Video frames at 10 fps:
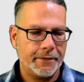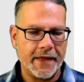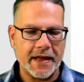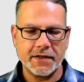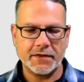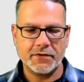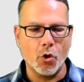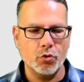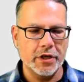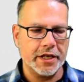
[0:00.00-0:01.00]
That is the
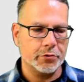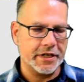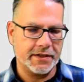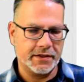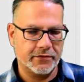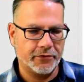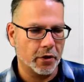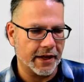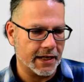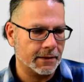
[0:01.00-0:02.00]
only reason
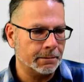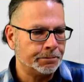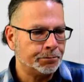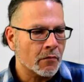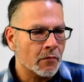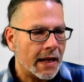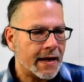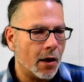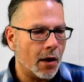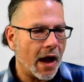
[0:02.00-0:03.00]
for that.
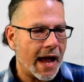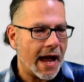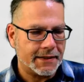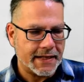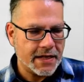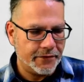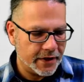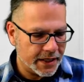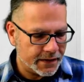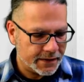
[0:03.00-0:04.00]
Now I save
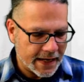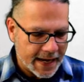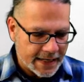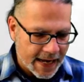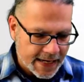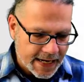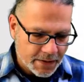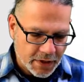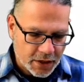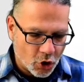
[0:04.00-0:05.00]
this and I
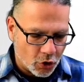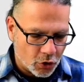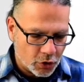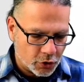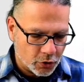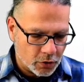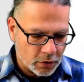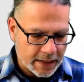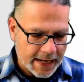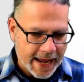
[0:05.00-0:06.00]
name it
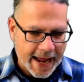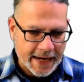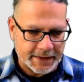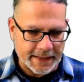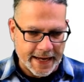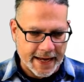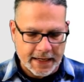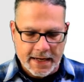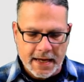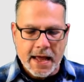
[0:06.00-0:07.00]

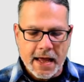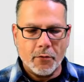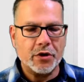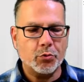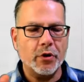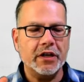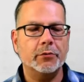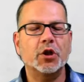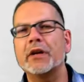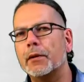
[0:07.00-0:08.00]
auto-exec,
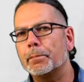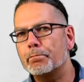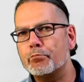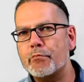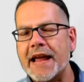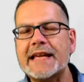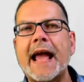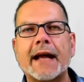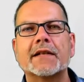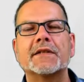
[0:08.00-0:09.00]
which will
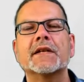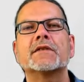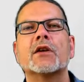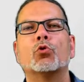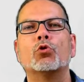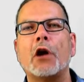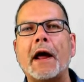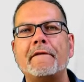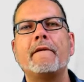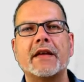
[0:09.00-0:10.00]
make Access
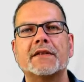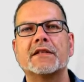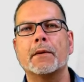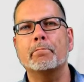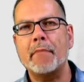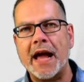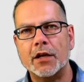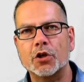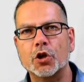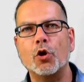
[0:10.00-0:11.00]
run this
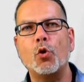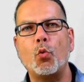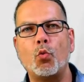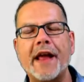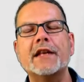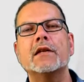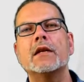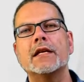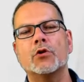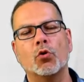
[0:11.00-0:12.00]
macro
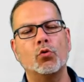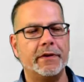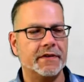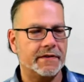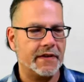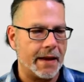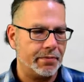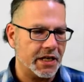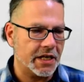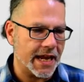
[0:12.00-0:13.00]
when it opens the
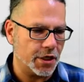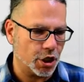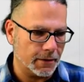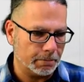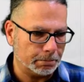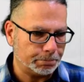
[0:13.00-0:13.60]
application.